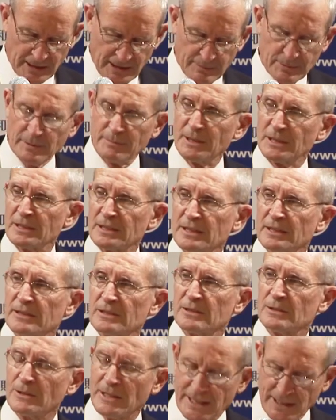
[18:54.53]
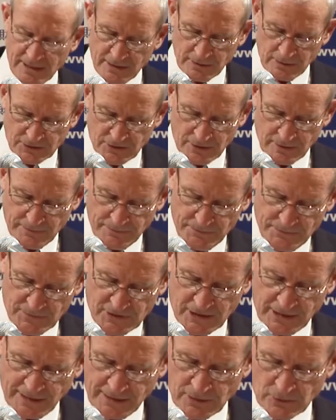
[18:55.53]
capability to handle
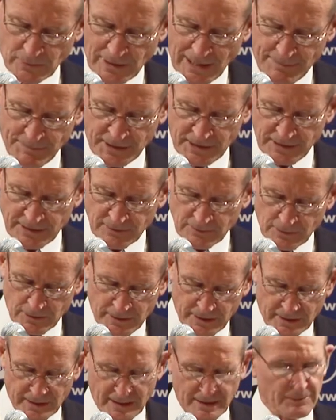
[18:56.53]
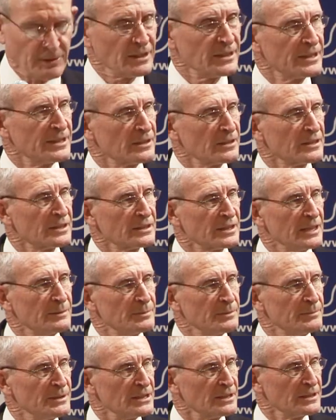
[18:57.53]
China's rapidly growing naval and air
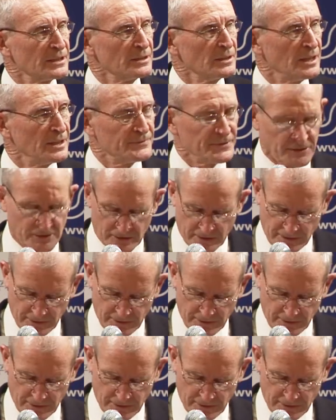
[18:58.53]
capability off its